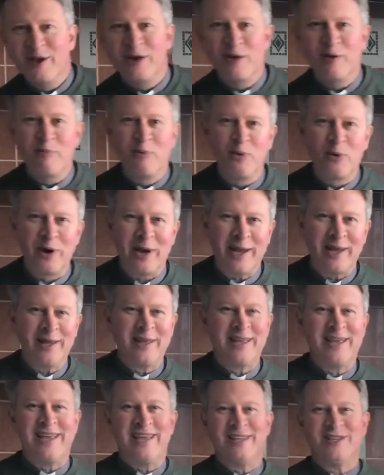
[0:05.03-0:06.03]
Good morning,
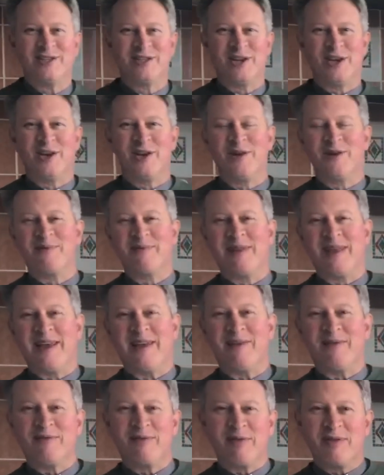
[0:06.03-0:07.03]
it's the
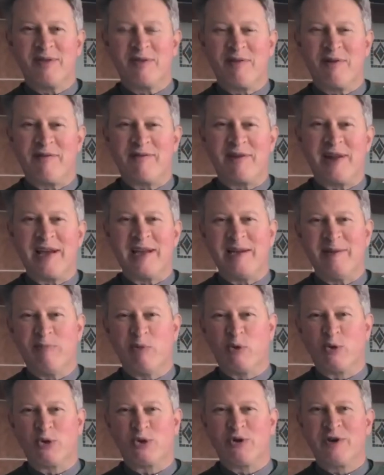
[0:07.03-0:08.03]
Reverend Andy
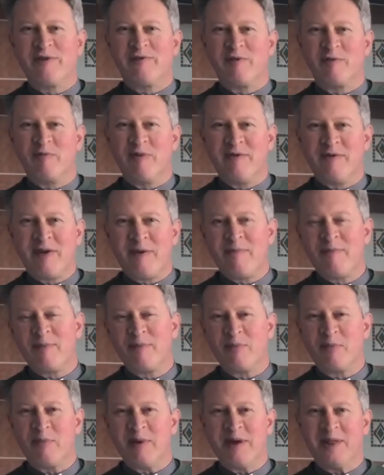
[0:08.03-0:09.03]
Bawtree from River
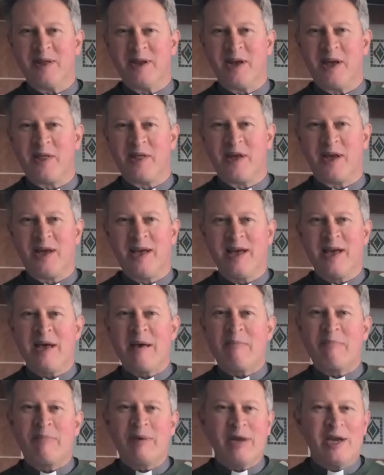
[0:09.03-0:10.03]
with another
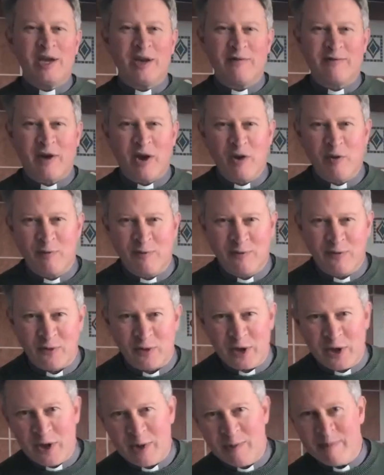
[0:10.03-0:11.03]
beacon of hope for
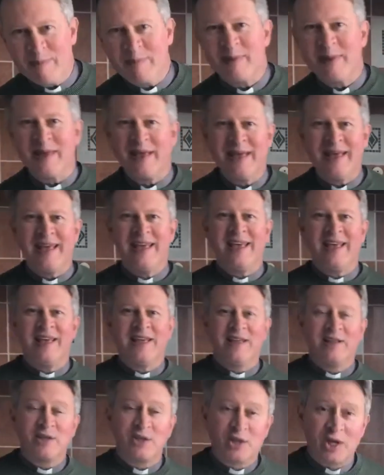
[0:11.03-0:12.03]
you.
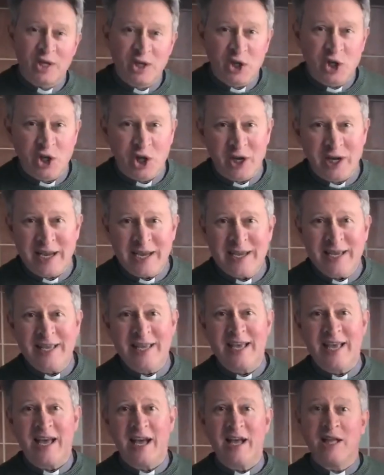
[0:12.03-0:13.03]
The sun's shining,
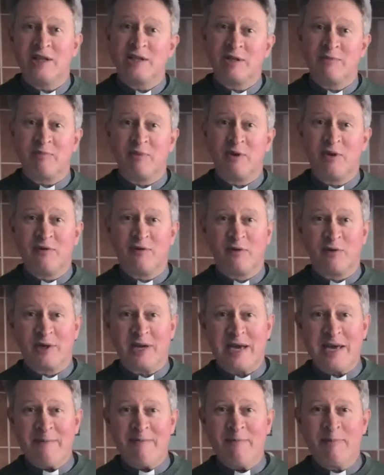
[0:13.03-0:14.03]
it's a beautiful
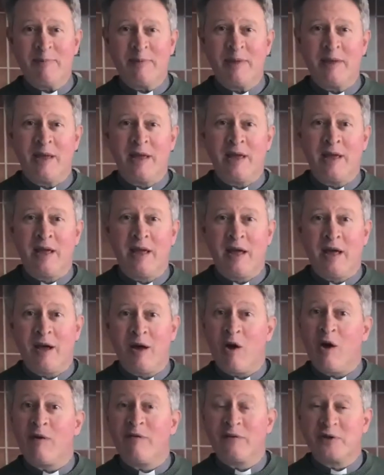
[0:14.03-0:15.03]
day.
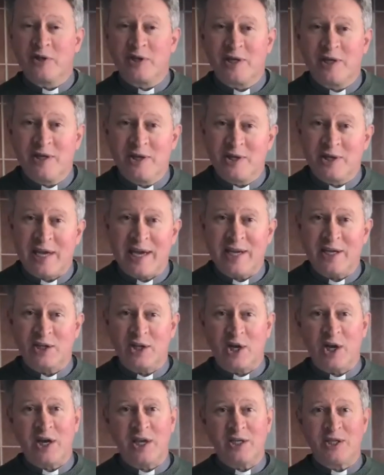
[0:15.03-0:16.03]
Obviously there's
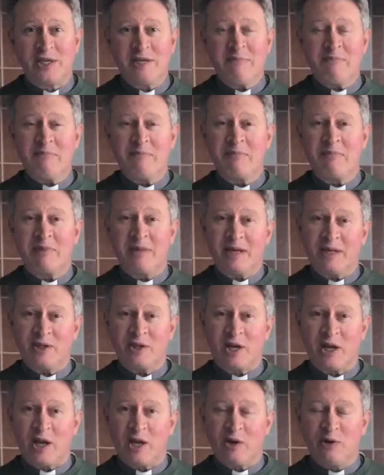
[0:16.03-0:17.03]
anxiety, things are
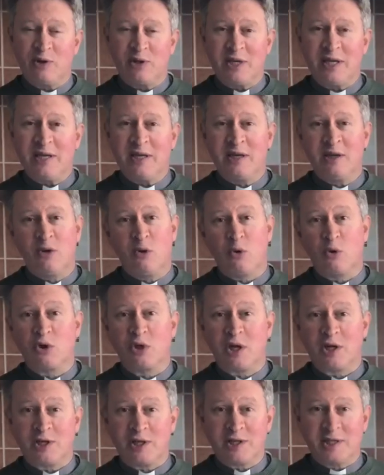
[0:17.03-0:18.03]
closing or
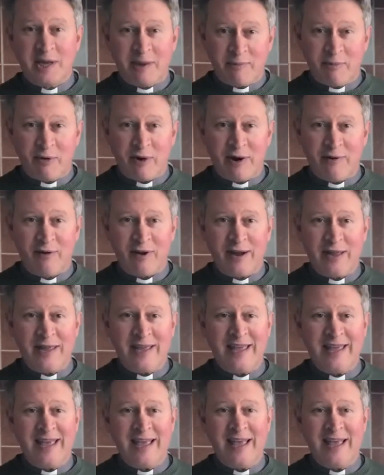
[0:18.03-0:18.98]
shutting temporarily.